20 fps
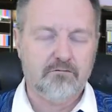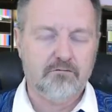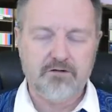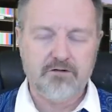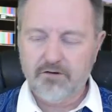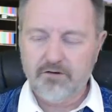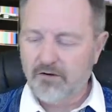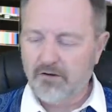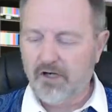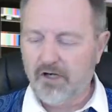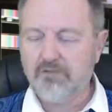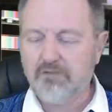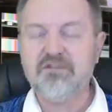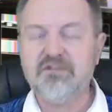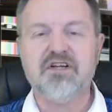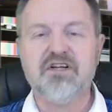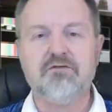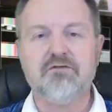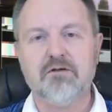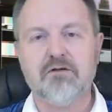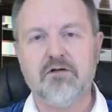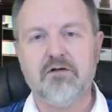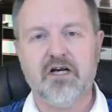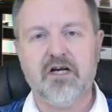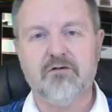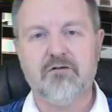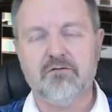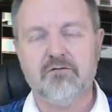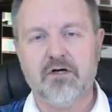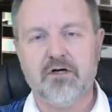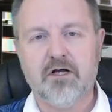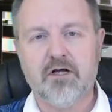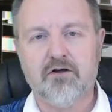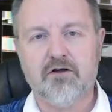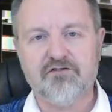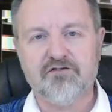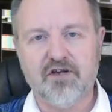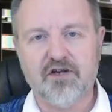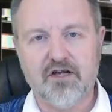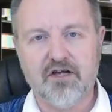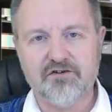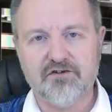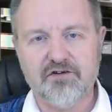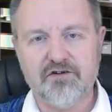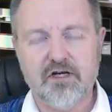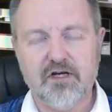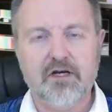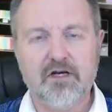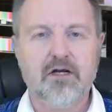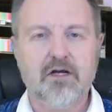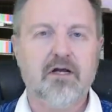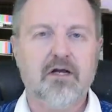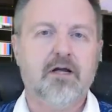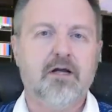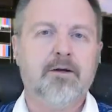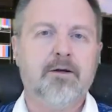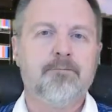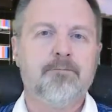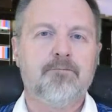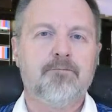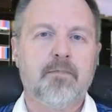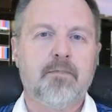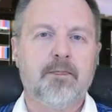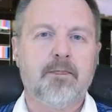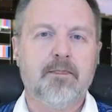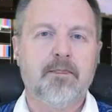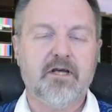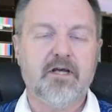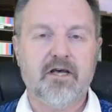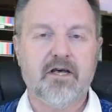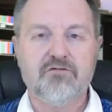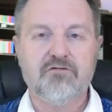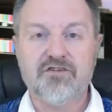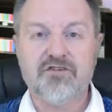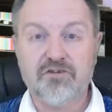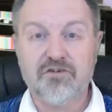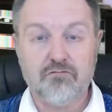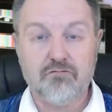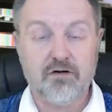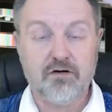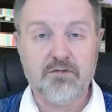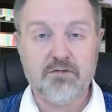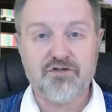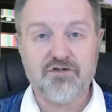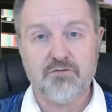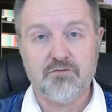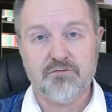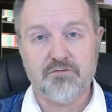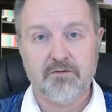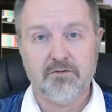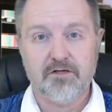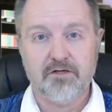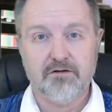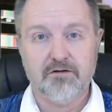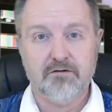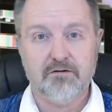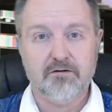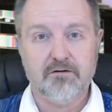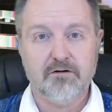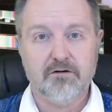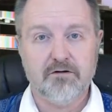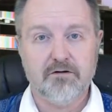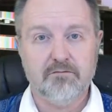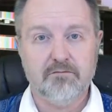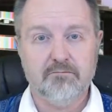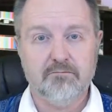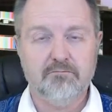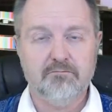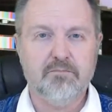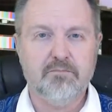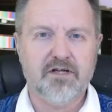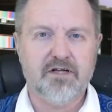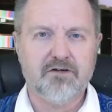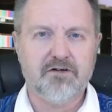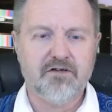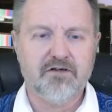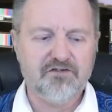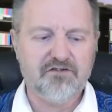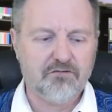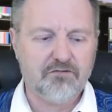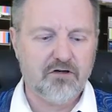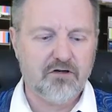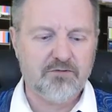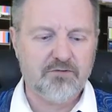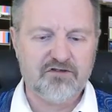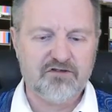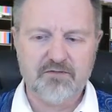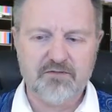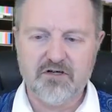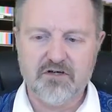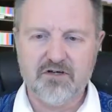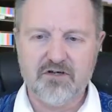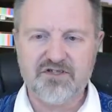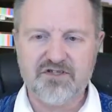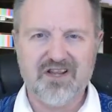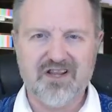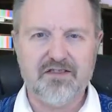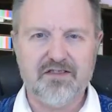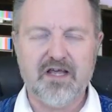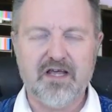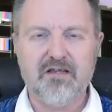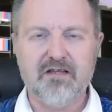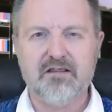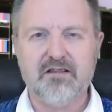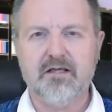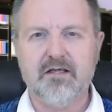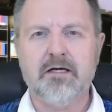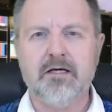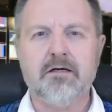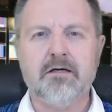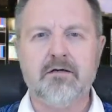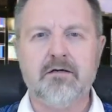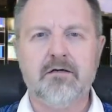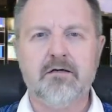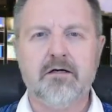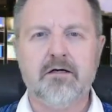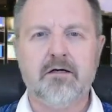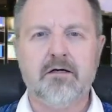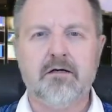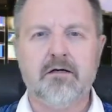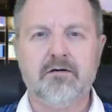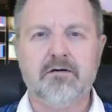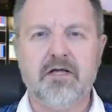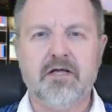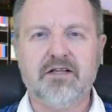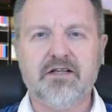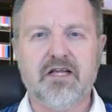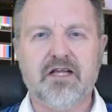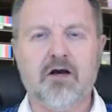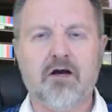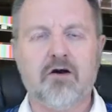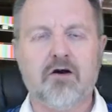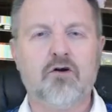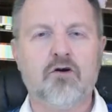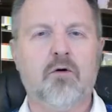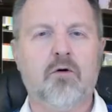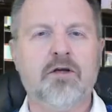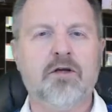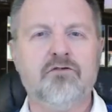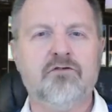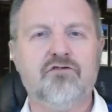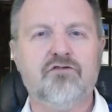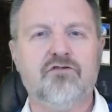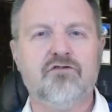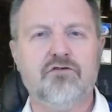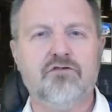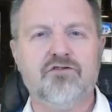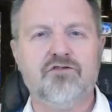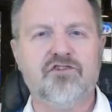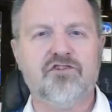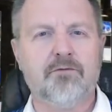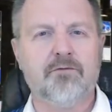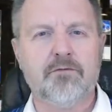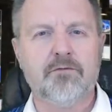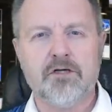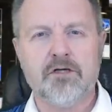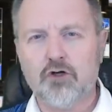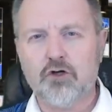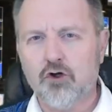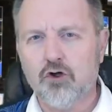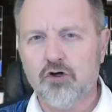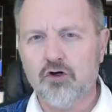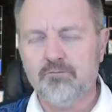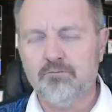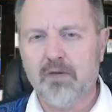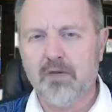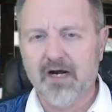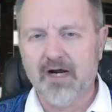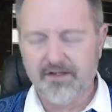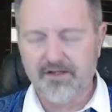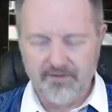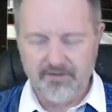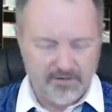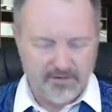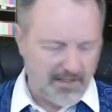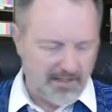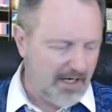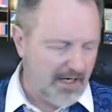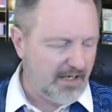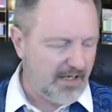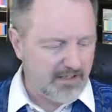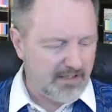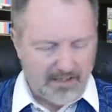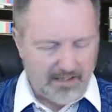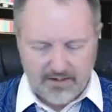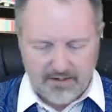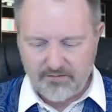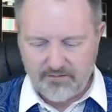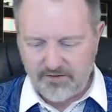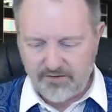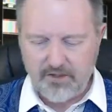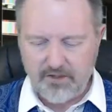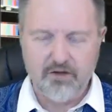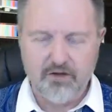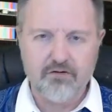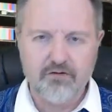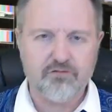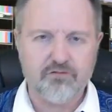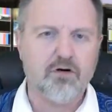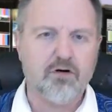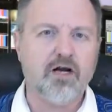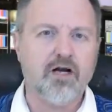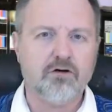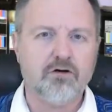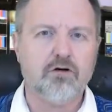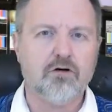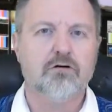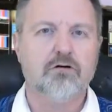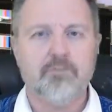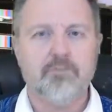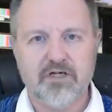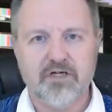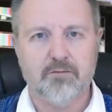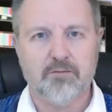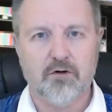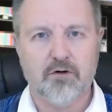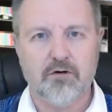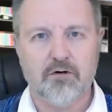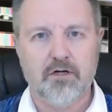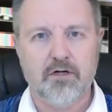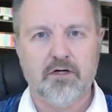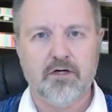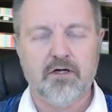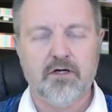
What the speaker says: We always have to look at everyone else as, they have disagreements with me, but their disagreements are because they think that they are going to do something good by it. They're not out there to try to hurt people.